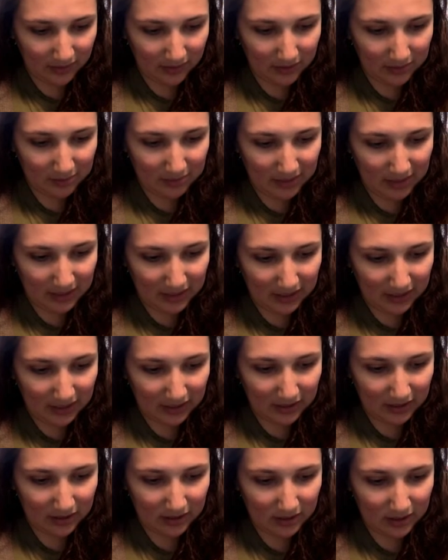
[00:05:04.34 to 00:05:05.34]
make it
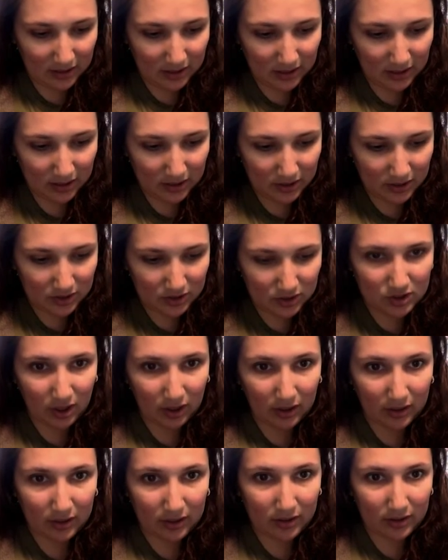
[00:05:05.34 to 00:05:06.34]

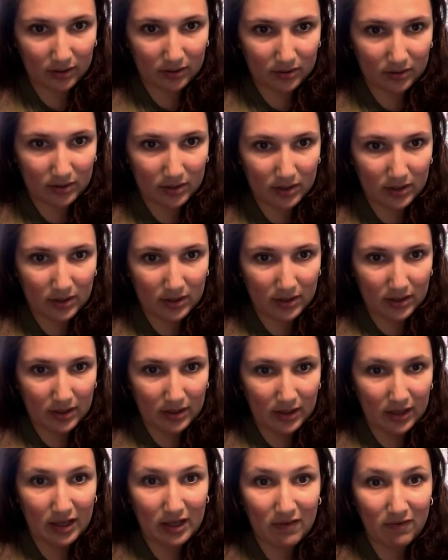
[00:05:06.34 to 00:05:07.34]
darker.
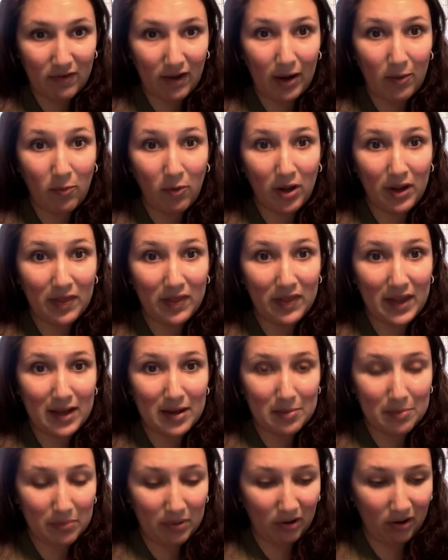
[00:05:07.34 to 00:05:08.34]
If I want that
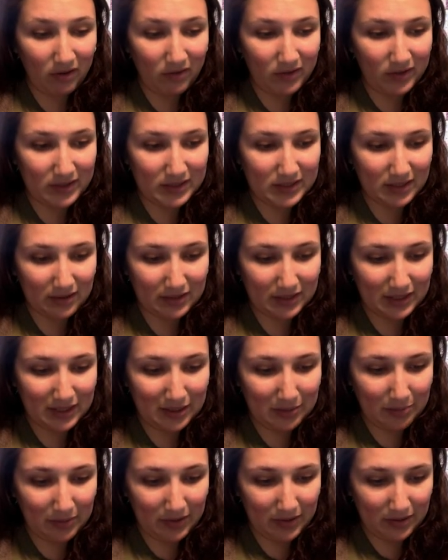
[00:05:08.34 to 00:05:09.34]
perfect, I'll keep
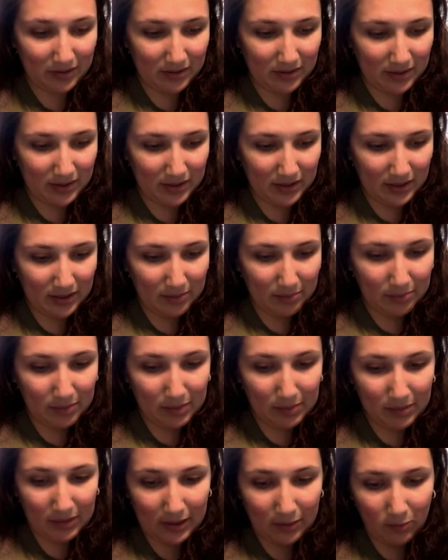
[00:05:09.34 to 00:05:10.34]
it.
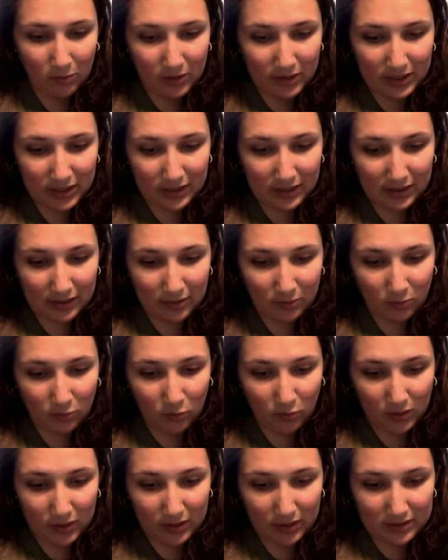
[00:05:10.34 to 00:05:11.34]
maybe I want it in
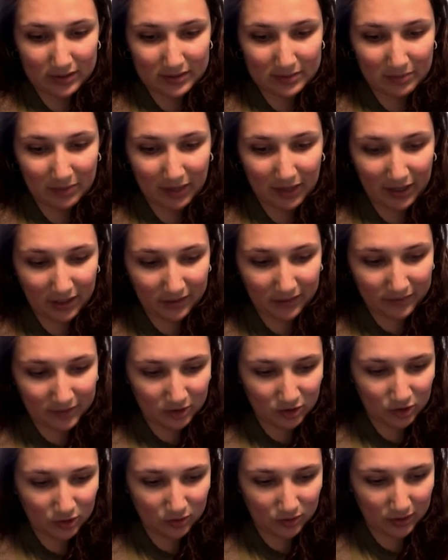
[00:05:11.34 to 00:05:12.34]
one spot of the
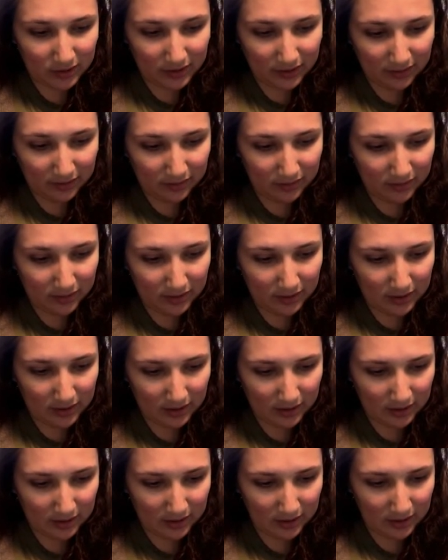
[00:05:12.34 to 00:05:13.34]
tree,
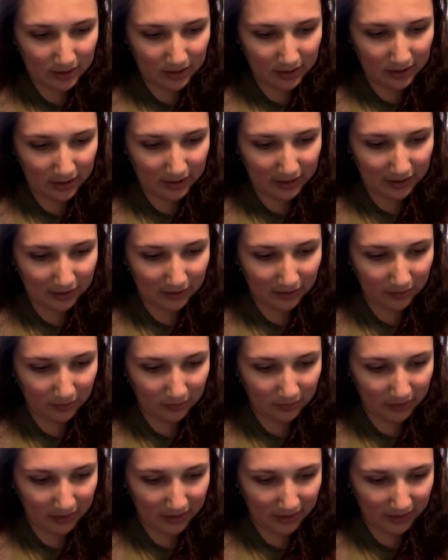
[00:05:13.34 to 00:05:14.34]
I could go
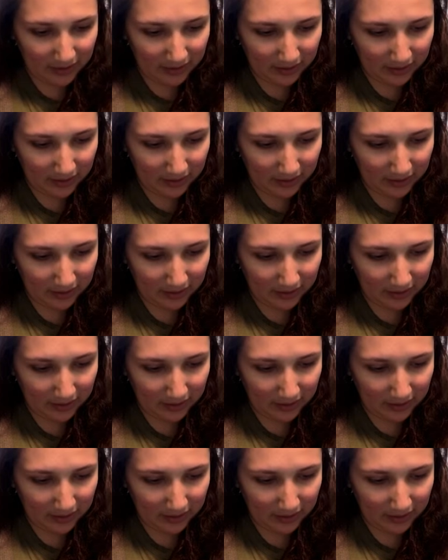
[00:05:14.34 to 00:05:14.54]
back